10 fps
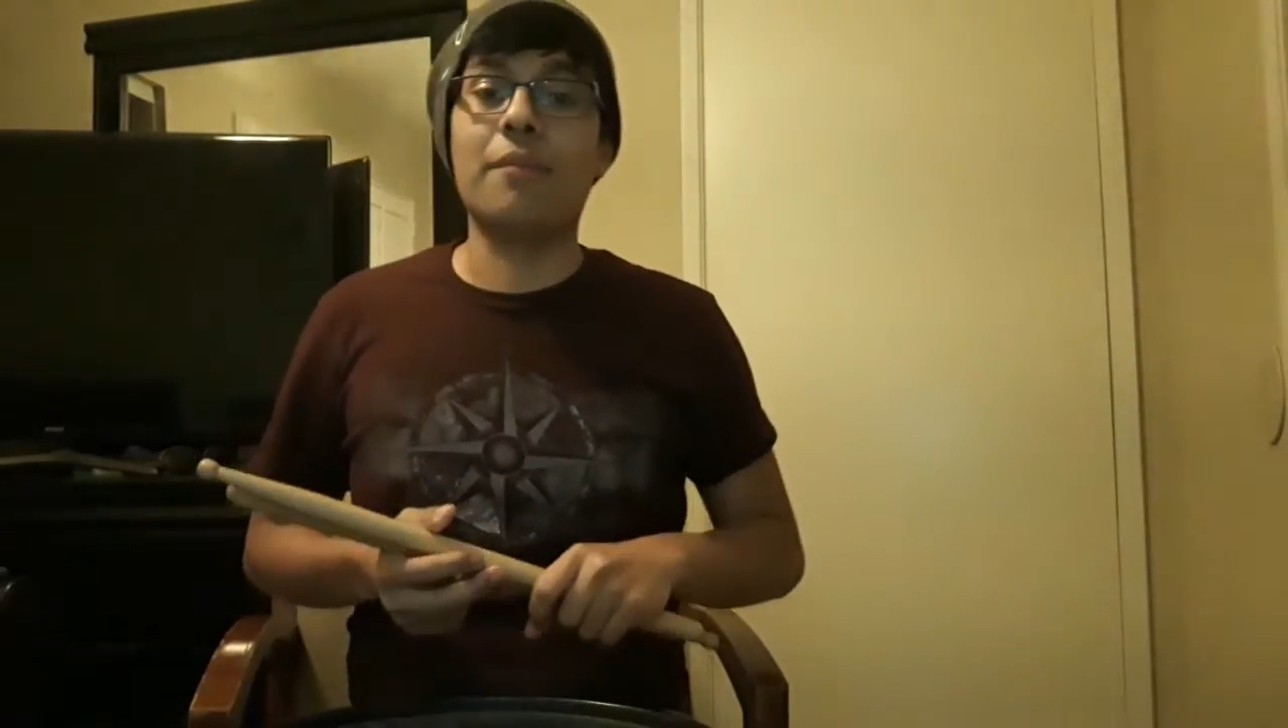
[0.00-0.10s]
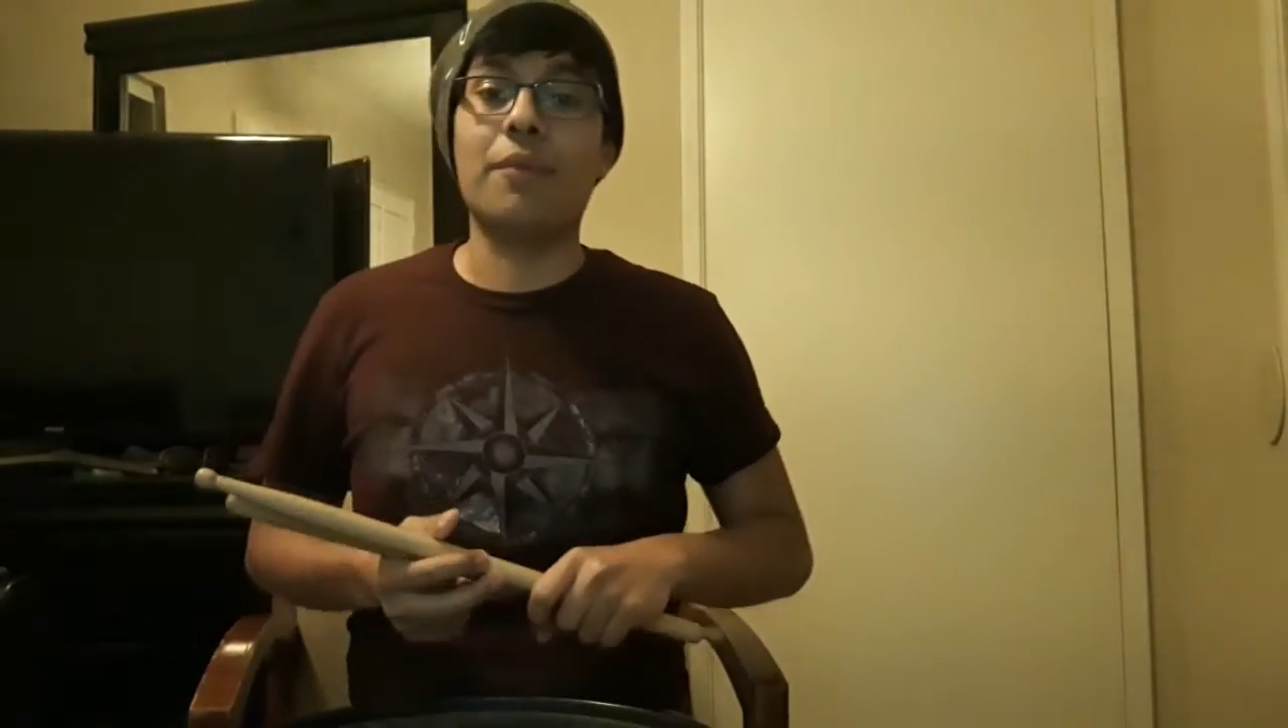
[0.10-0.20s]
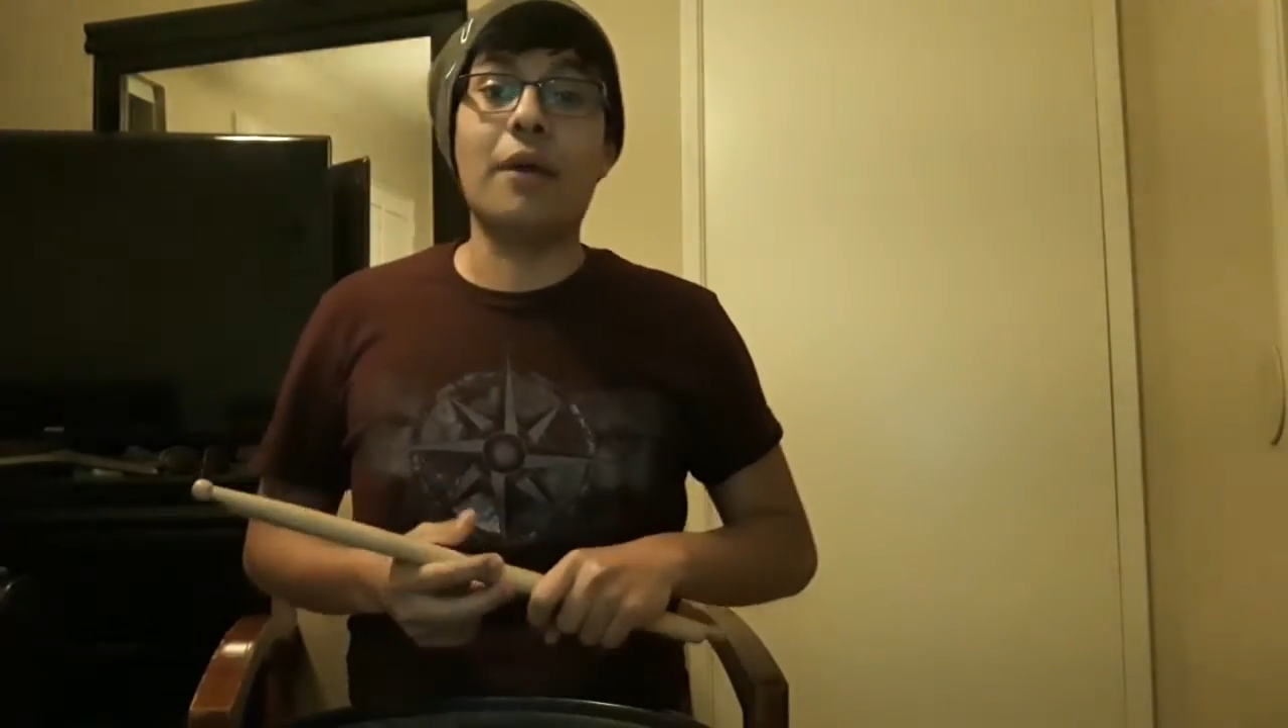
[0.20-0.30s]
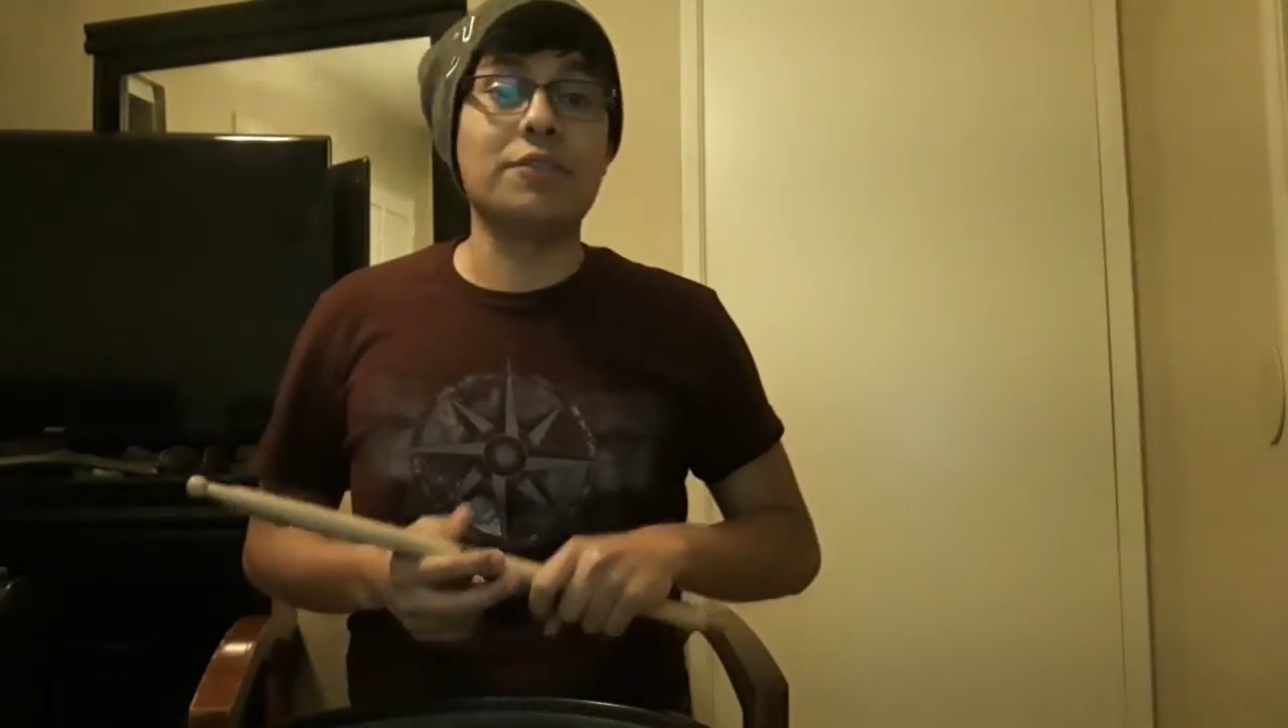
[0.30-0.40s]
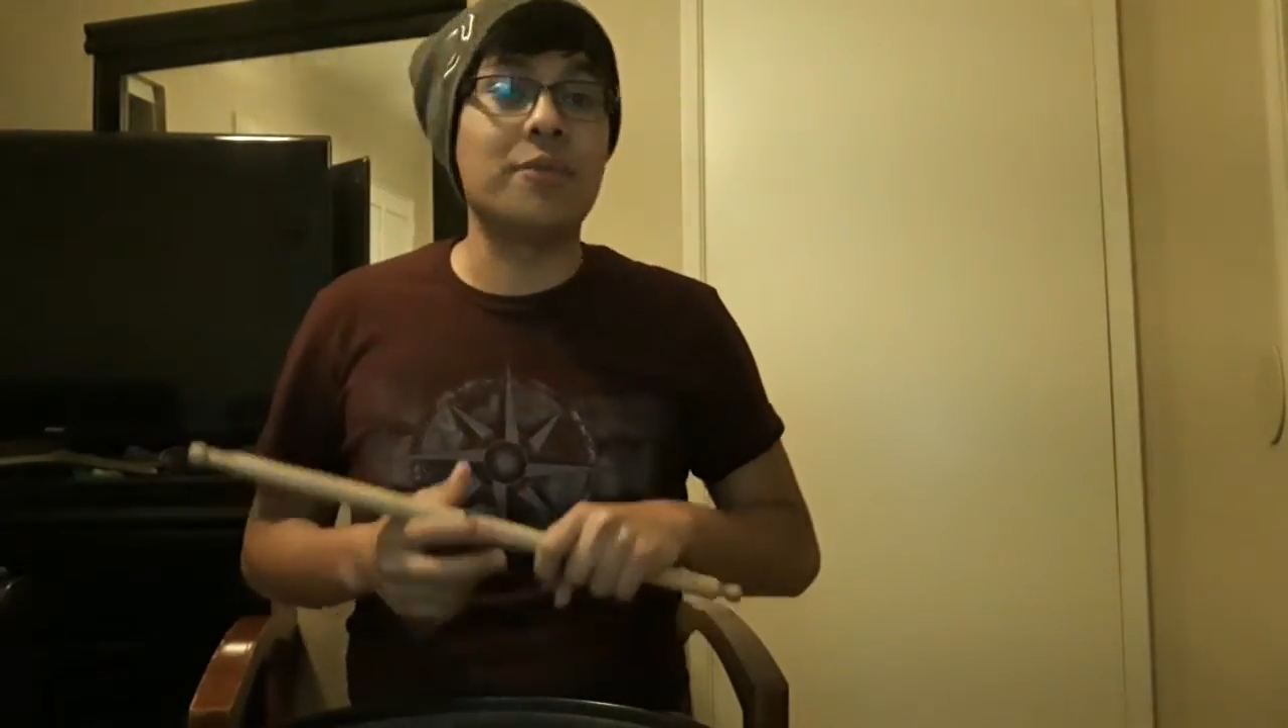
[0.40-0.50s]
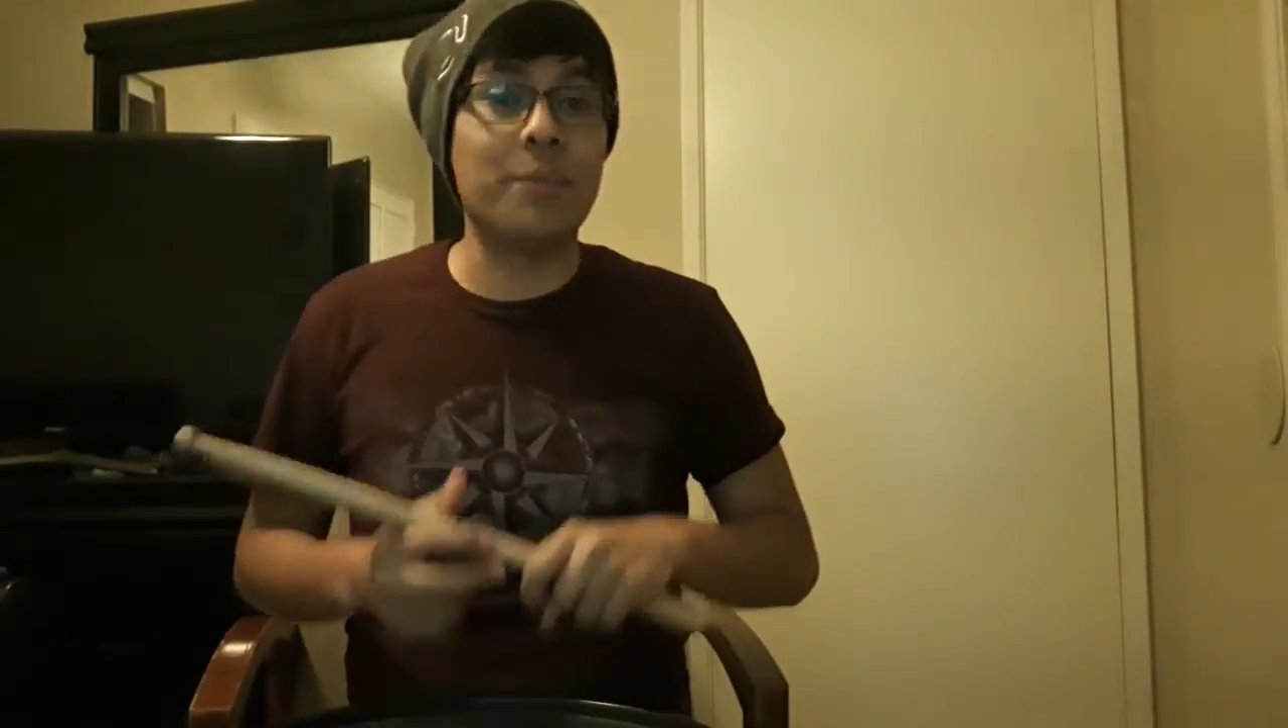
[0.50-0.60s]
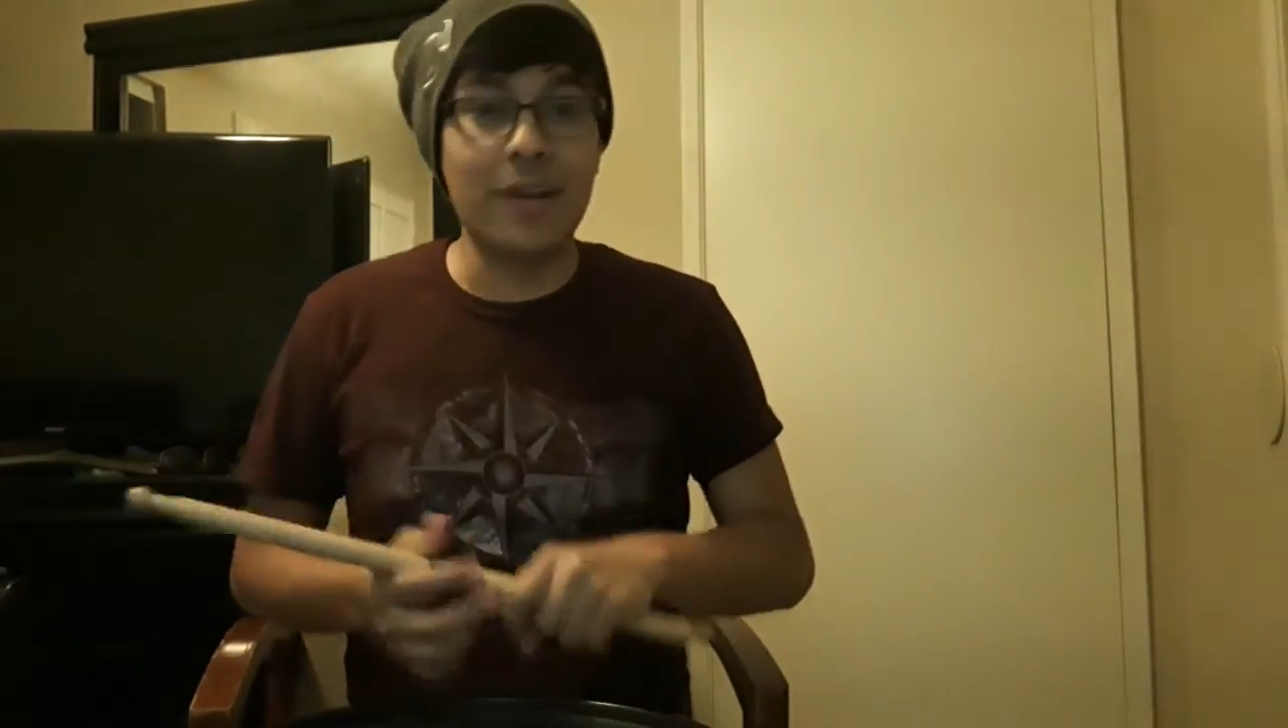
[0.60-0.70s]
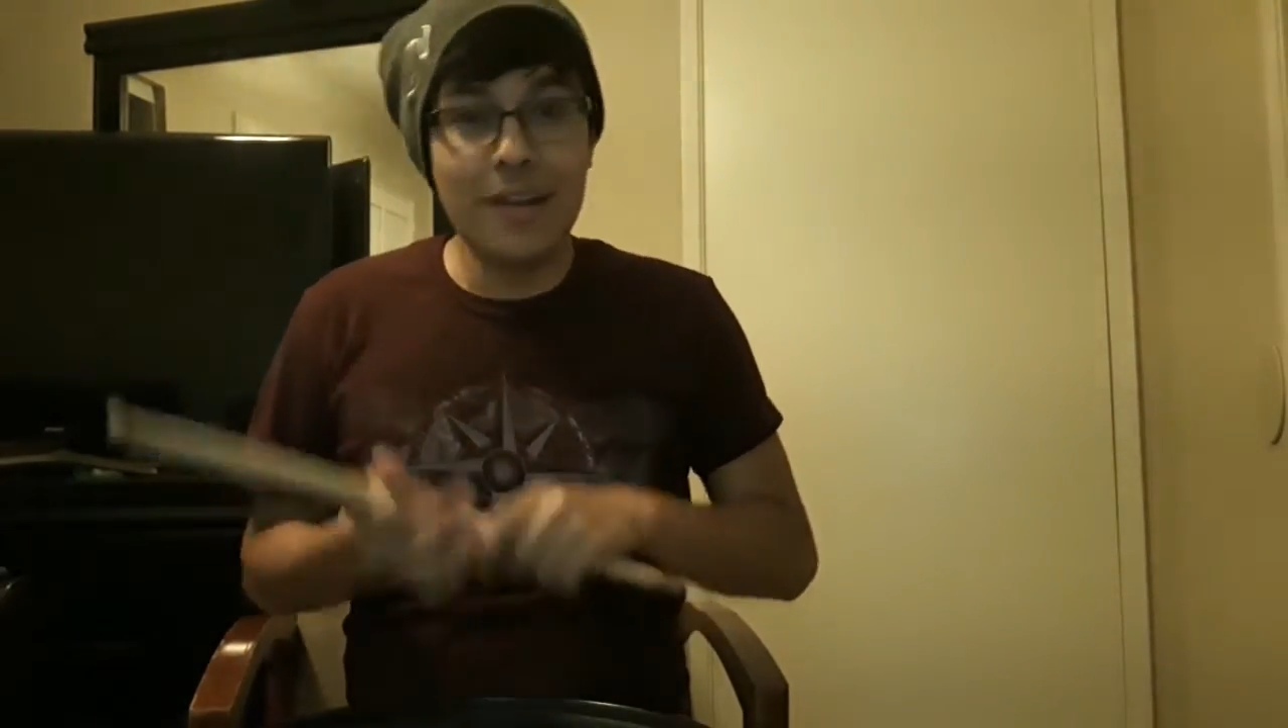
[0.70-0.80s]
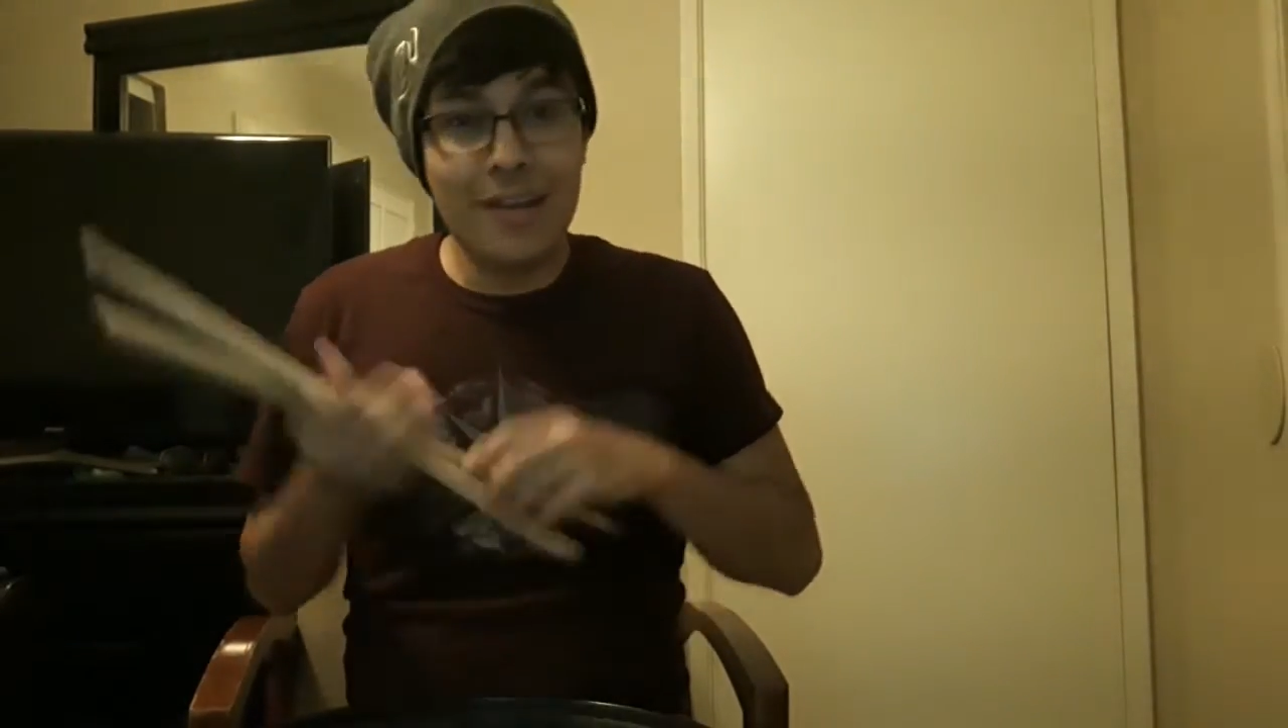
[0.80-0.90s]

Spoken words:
You have to remember,